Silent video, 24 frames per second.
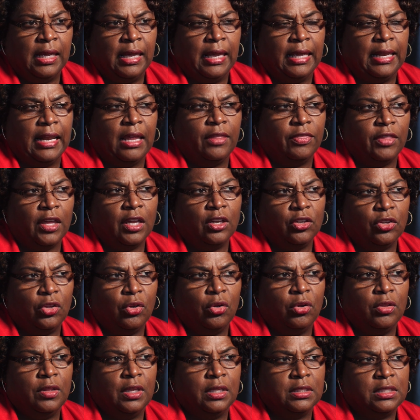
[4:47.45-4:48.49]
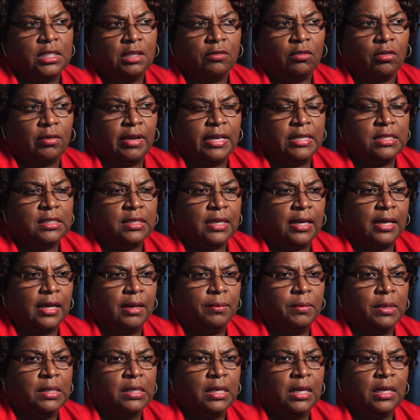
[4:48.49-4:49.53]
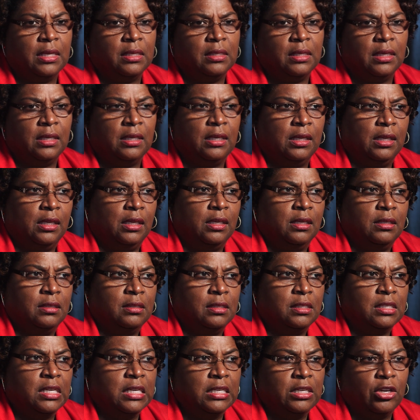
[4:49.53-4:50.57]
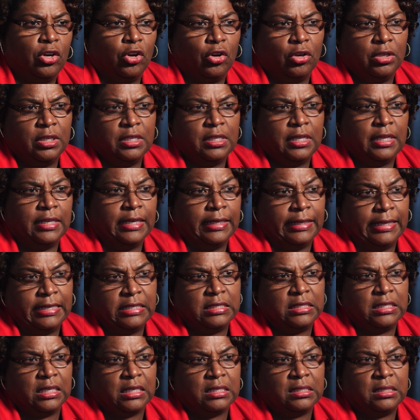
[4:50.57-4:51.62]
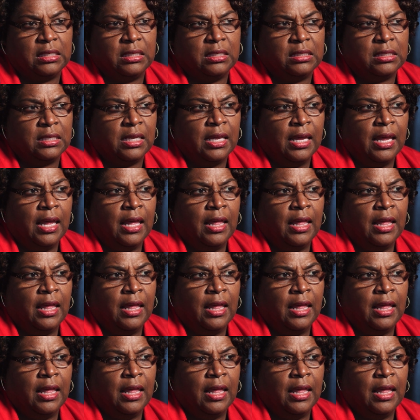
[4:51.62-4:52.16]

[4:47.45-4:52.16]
And I think during the civil rights time in the late 60s,